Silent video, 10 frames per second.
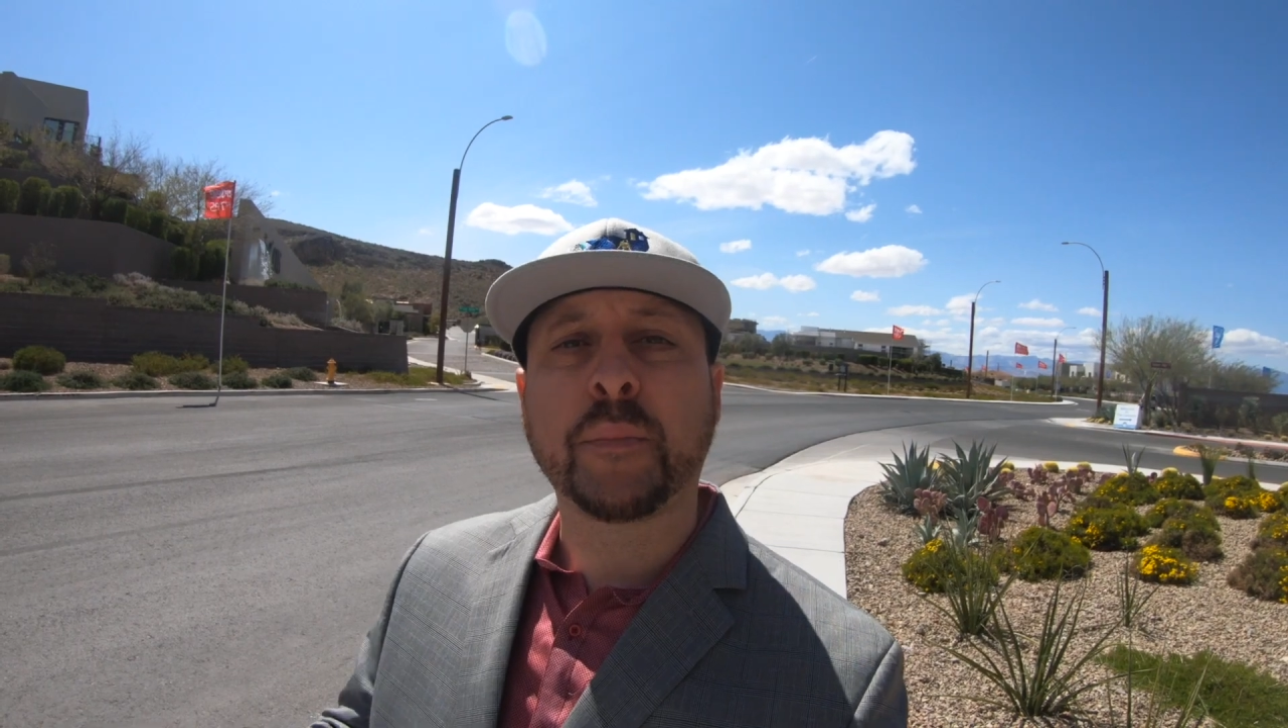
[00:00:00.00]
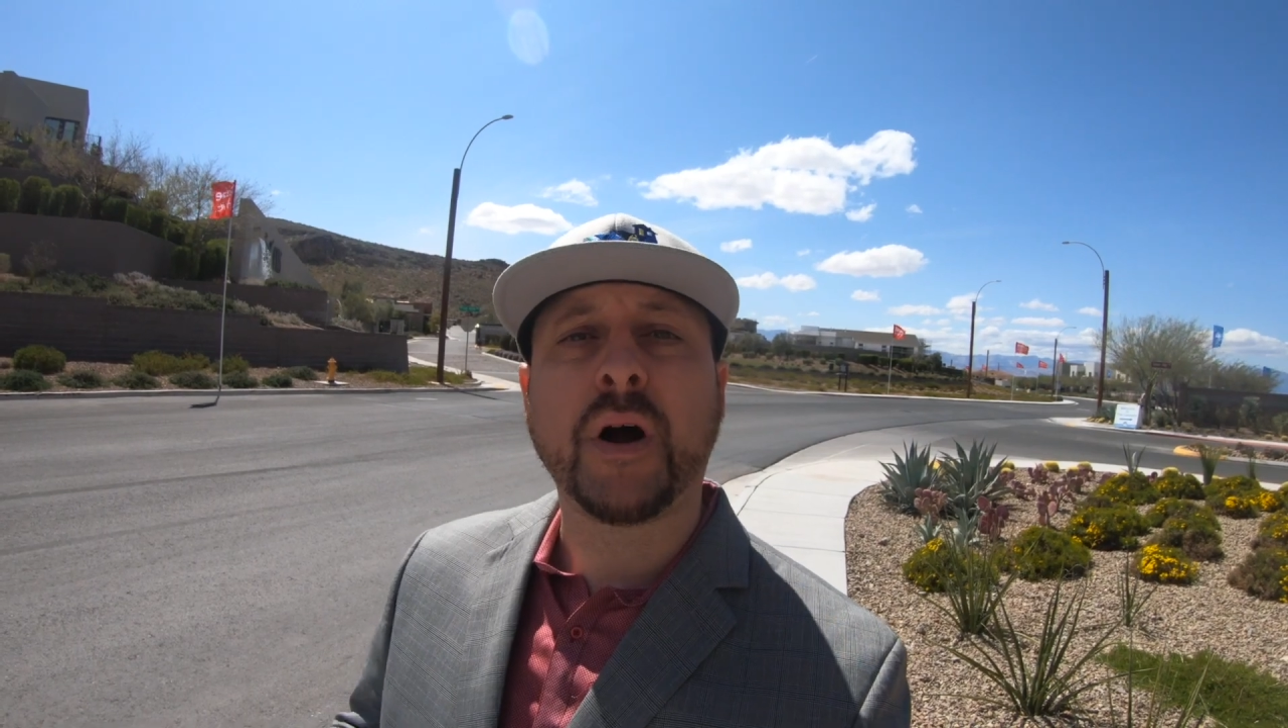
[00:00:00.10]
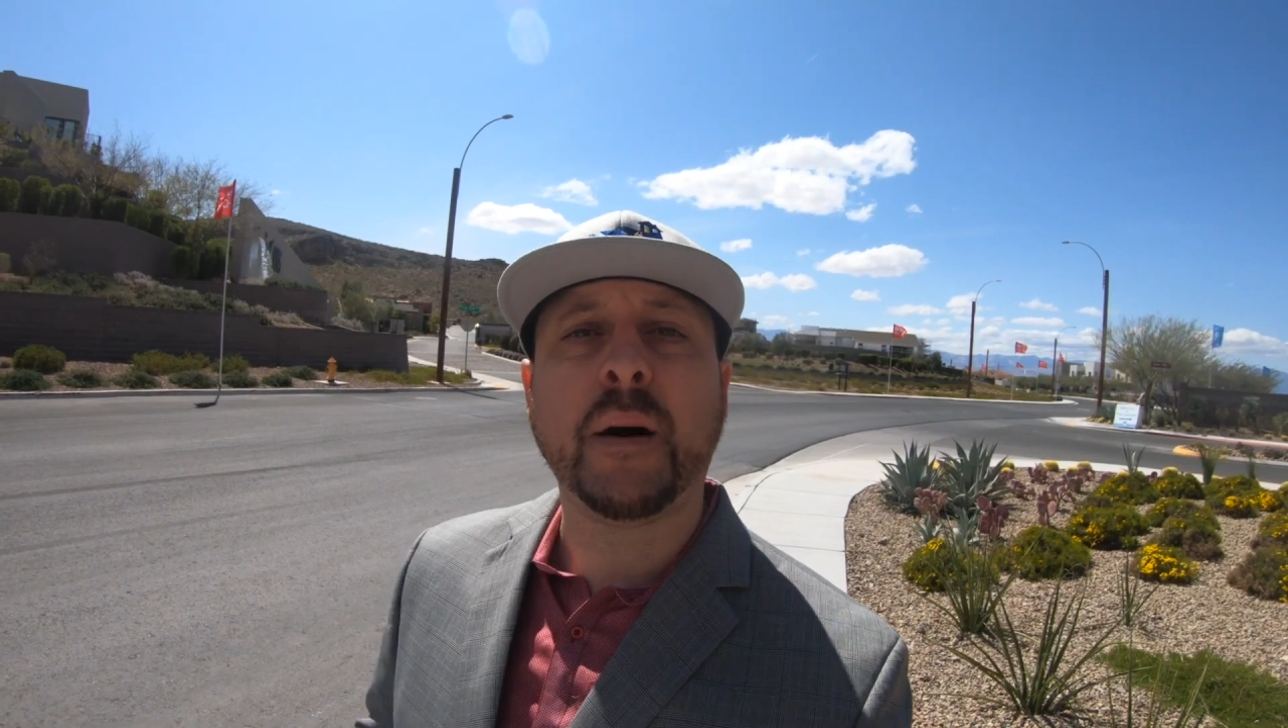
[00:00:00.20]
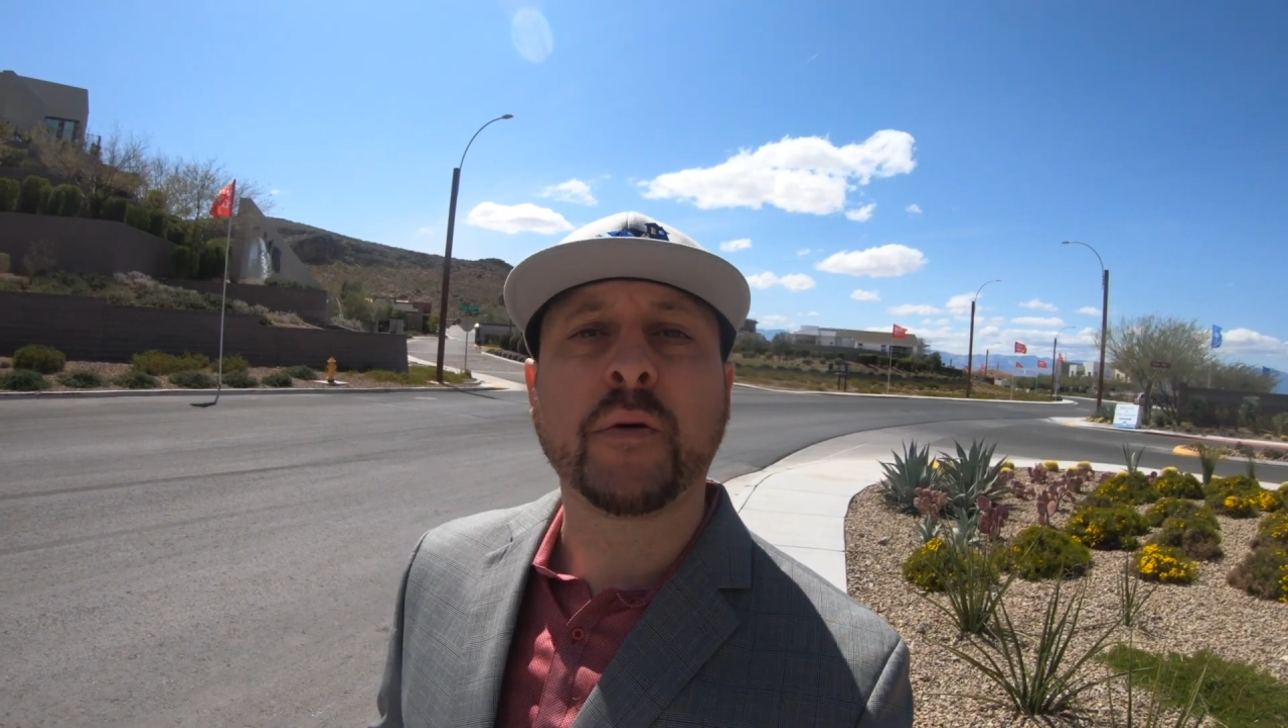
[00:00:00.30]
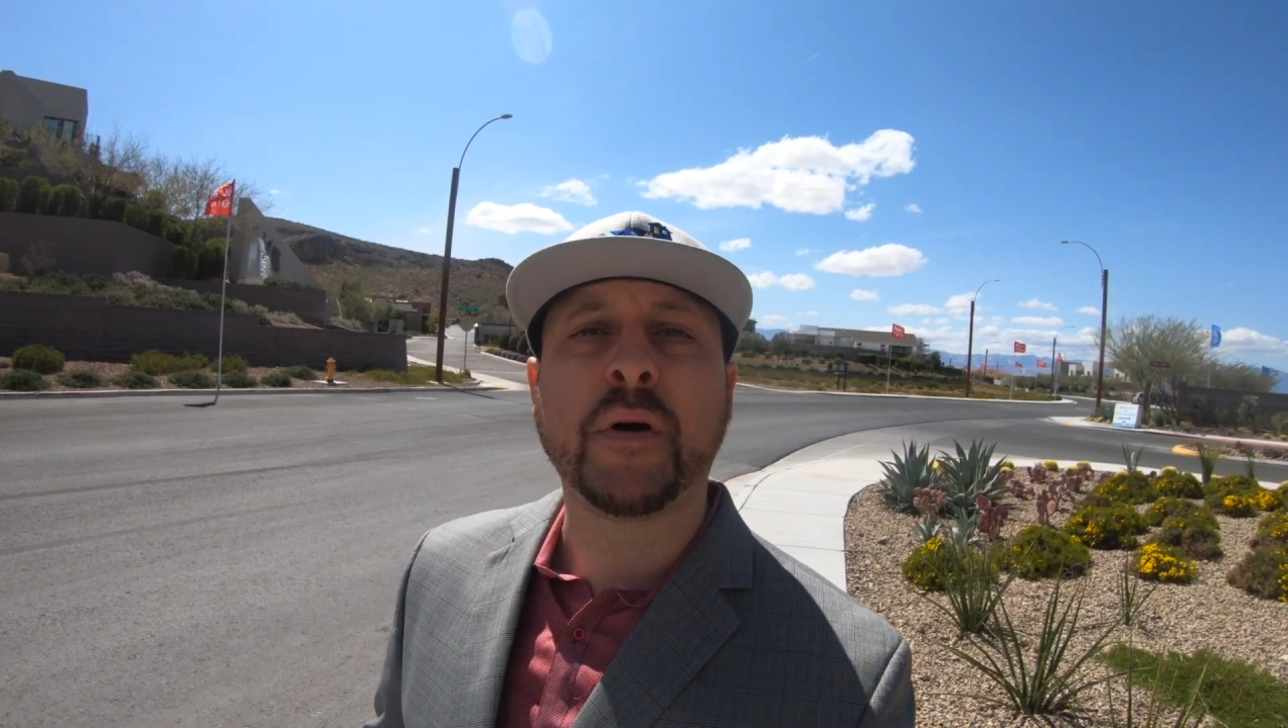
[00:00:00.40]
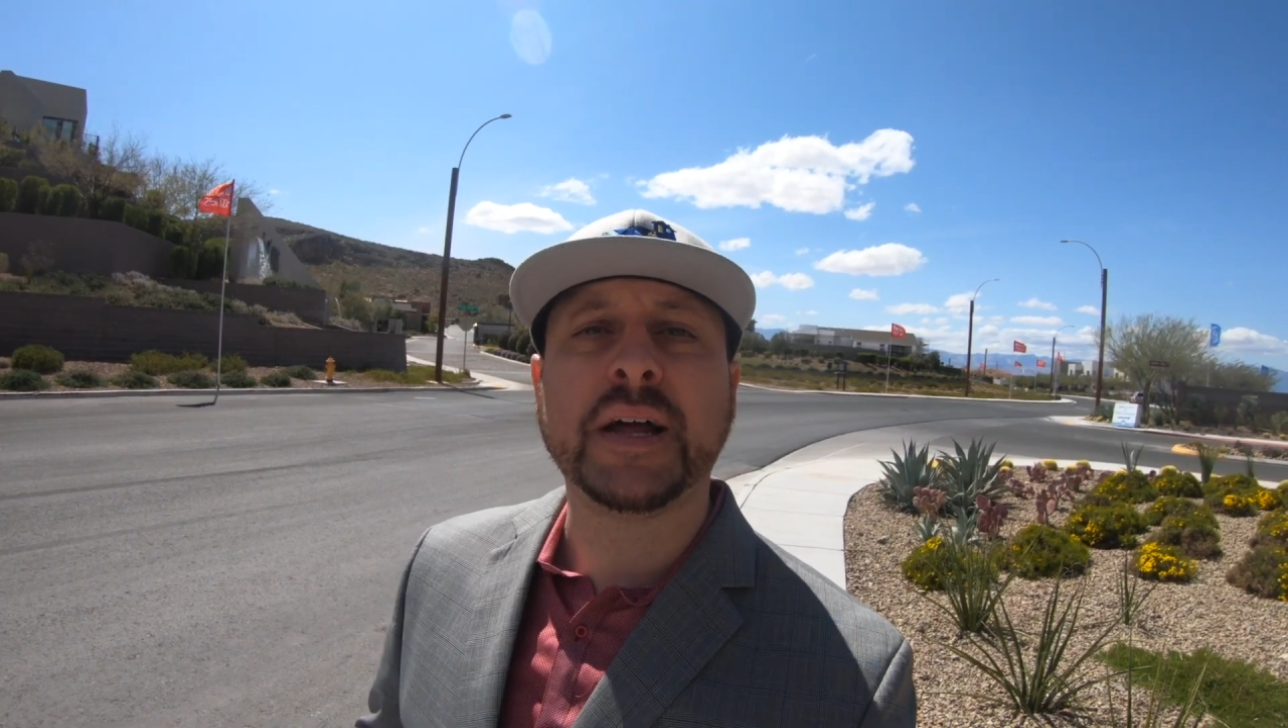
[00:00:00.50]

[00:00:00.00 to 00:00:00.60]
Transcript: problem